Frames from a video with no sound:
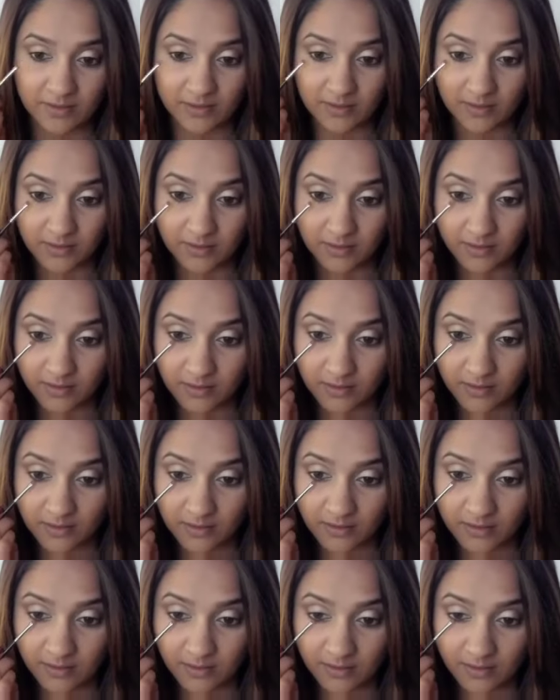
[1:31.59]

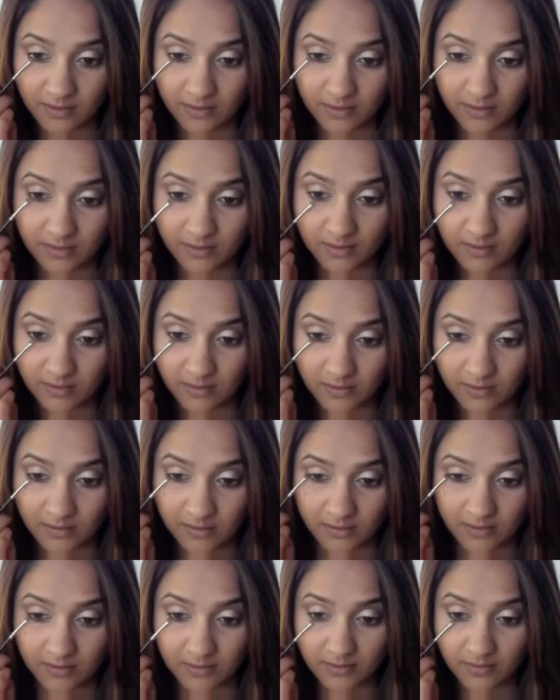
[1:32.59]

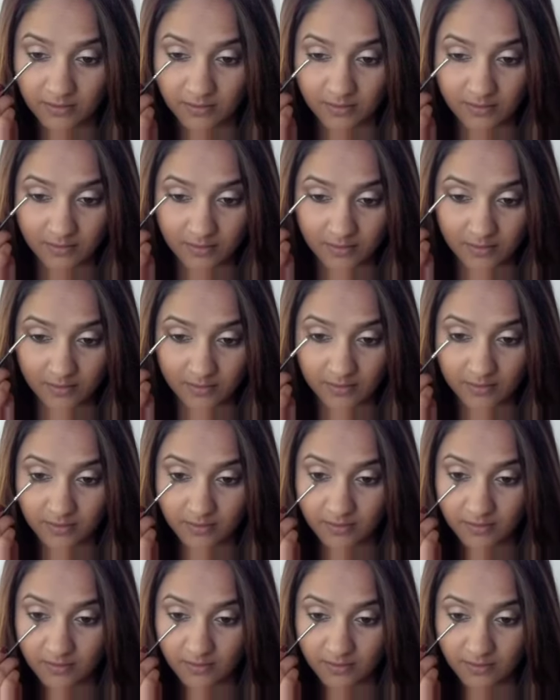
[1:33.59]

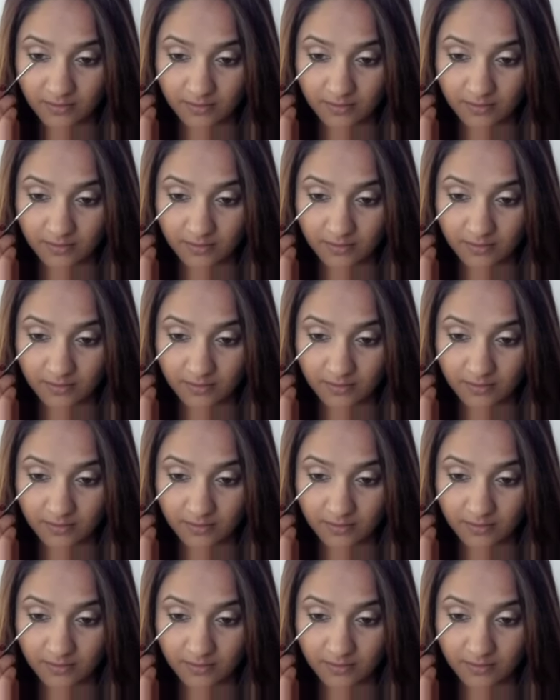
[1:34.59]
(no one is talking)